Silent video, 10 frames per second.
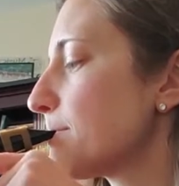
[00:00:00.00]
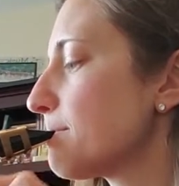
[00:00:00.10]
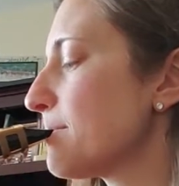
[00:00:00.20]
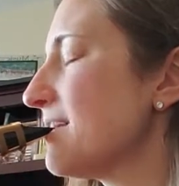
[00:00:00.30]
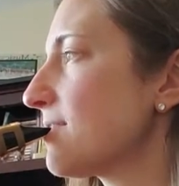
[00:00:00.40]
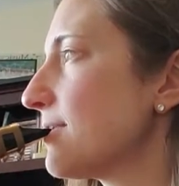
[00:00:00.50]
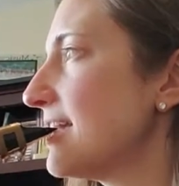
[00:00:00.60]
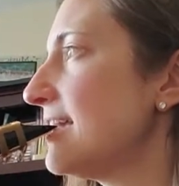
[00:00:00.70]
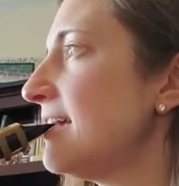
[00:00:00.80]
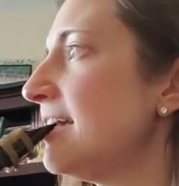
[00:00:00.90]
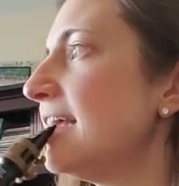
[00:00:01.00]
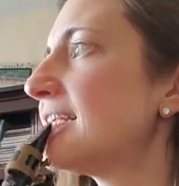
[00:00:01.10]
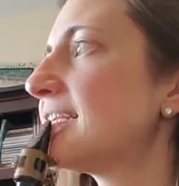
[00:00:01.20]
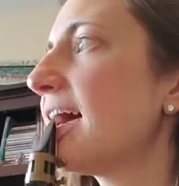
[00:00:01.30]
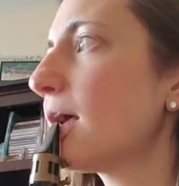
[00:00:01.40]
this way.
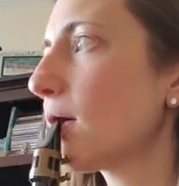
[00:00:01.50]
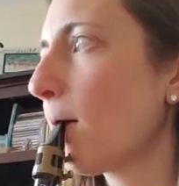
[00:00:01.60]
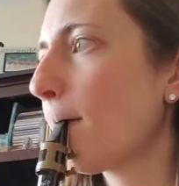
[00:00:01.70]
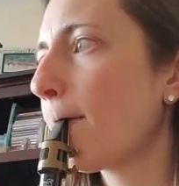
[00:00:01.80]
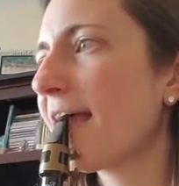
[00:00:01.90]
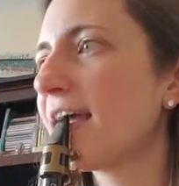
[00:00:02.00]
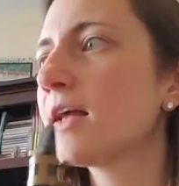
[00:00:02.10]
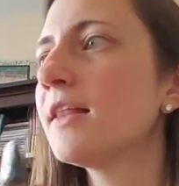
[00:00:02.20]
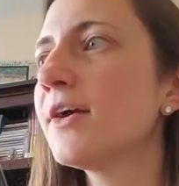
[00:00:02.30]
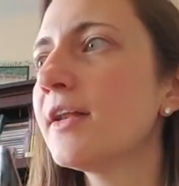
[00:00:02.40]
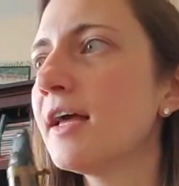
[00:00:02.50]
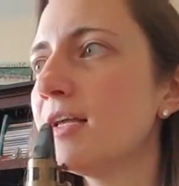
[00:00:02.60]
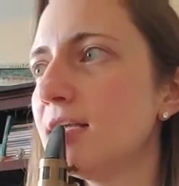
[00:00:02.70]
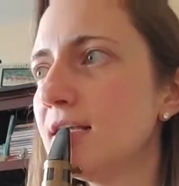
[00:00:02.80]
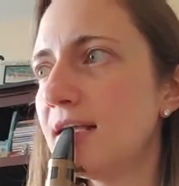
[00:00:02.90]
It's not like a
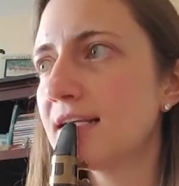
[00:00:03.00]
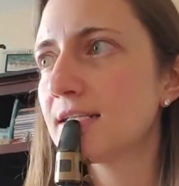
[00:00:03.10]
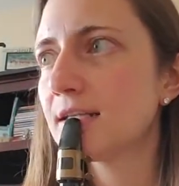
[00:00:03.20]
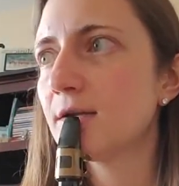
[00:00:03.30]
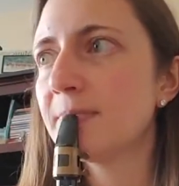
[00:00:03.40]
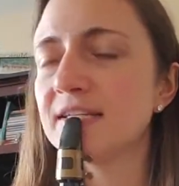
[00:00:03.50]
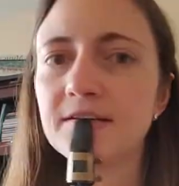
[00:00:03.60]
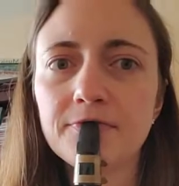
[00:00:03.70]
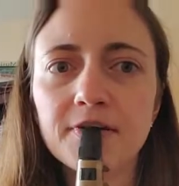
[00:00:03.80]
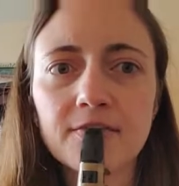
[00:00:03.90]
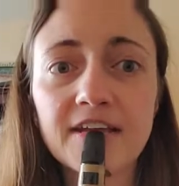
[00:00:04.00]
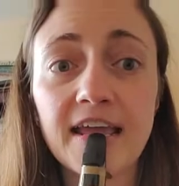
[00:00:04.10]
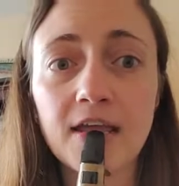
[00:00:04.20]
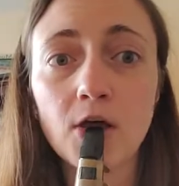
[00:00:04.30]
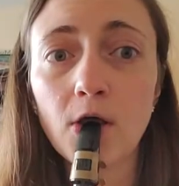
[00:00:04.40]
clarinet has a little bit different of an
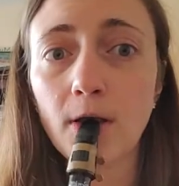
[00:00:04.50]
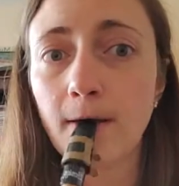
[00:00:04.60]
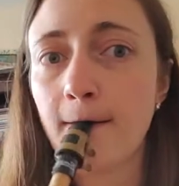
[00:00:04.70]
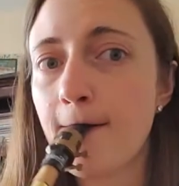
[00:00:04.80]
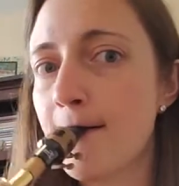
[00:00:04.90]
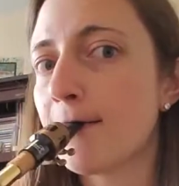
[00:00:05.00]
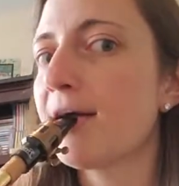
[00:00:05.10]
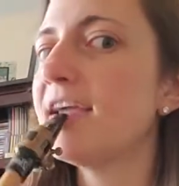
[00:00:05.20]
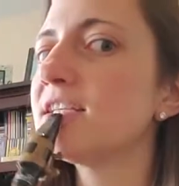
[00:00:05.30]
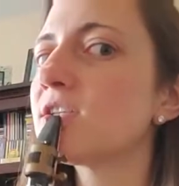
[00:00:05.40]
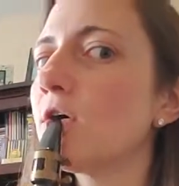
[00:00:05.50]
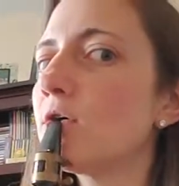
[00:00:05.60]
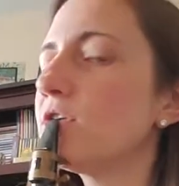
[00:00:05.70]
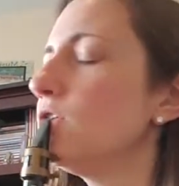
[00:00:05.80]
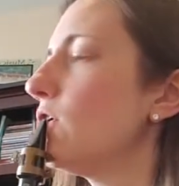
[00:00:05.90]
angle, right?
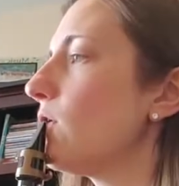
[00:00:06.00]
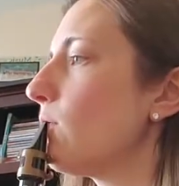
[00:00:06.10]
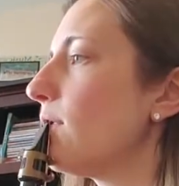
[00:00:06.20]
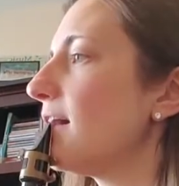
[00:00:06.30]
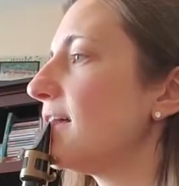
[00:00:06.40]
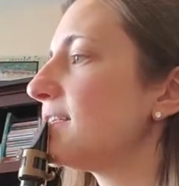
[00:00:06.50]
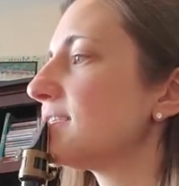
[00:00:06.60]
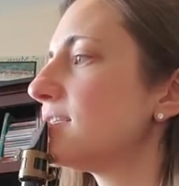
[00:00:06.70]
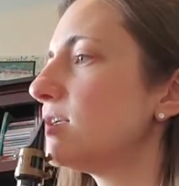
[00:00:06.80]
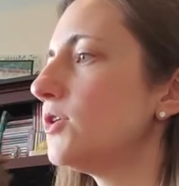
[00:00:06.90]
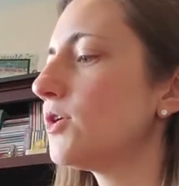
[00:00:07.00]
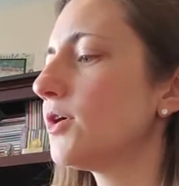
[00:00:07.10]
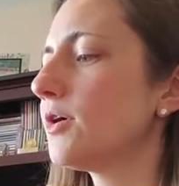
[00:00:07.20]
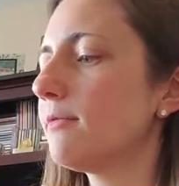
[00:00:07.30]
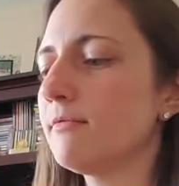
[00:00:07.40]
So you don't want
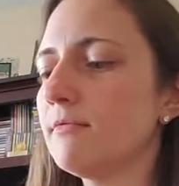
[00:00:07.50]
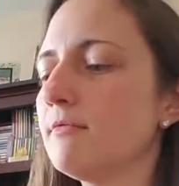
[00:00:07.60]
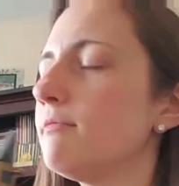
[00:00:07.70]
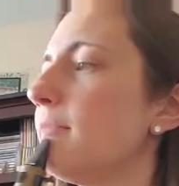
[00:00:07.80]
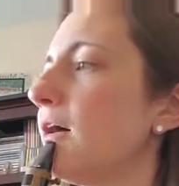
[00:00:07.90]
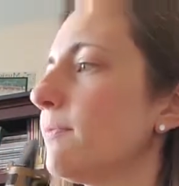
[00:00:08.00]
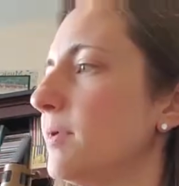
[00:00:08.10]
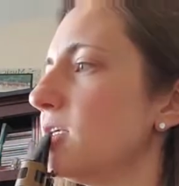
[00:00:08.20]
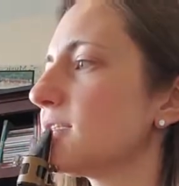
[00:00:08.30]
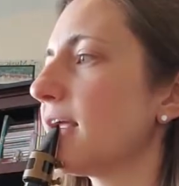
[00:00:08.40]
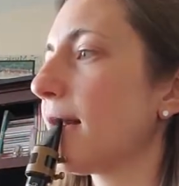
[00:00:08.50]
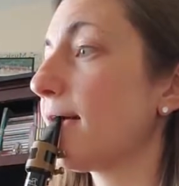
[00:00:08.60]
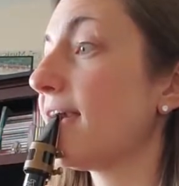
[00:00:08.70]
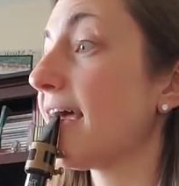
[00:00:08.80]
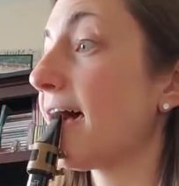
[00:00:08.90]
your mouthpiece like
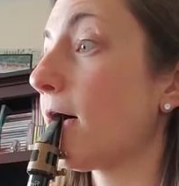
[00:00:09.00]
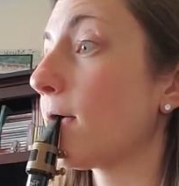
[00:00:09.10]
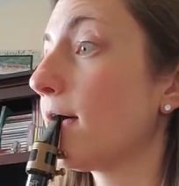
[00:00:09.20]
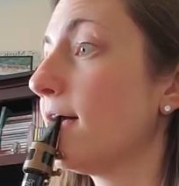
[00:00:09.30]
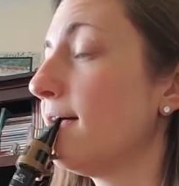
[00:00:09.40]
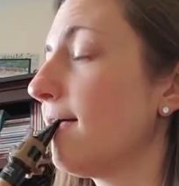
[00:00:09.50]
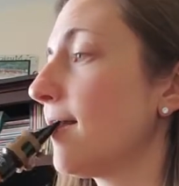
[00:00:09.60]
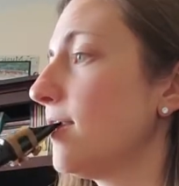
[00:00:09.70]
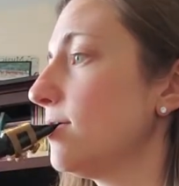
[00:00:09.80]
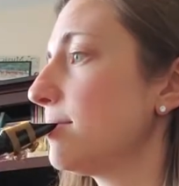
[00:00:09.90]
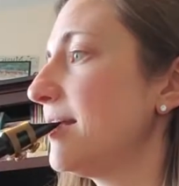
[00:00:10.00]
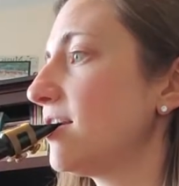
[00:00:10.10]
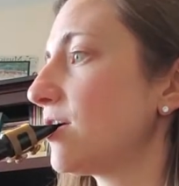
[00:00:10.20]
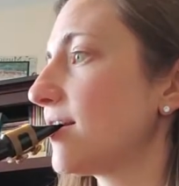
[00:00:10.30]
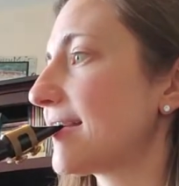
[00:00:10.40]
down. You want to make
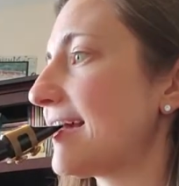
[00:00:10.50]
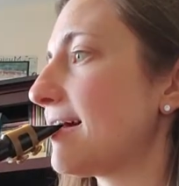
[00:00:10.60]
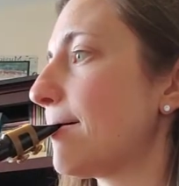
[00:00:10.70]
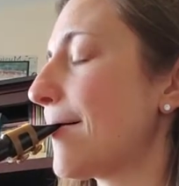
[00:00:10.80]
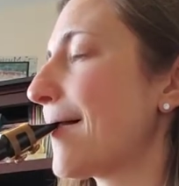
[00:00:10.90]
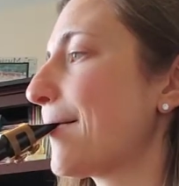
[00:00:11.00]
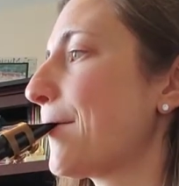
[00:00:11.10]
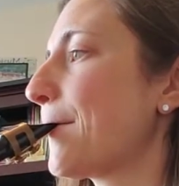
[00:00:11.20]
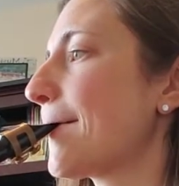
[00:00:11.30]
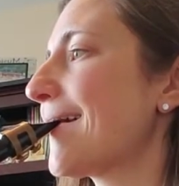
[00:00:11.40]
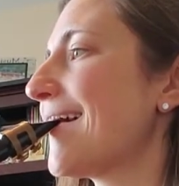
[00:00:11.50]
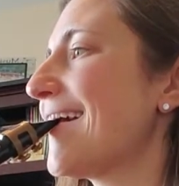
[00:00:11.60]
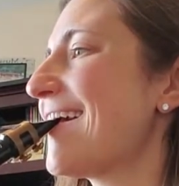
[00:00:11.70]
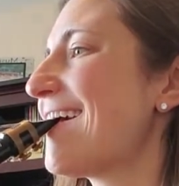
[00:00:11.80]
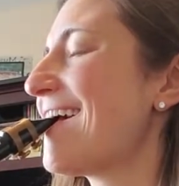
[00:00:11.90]
sure it's out,
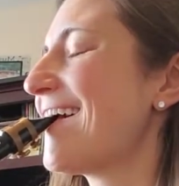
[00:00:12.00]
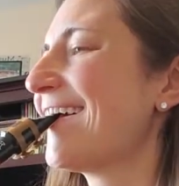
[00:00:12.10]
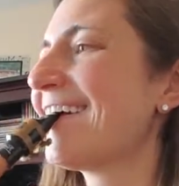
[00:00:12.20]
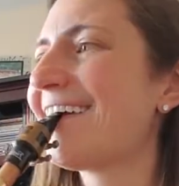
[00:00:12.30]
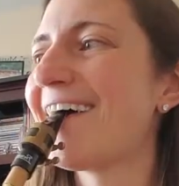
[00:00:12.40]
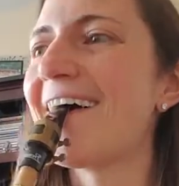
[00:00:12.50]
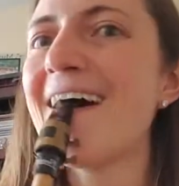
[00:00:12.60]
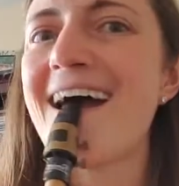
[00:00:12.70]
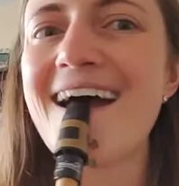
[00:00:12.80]
okay? So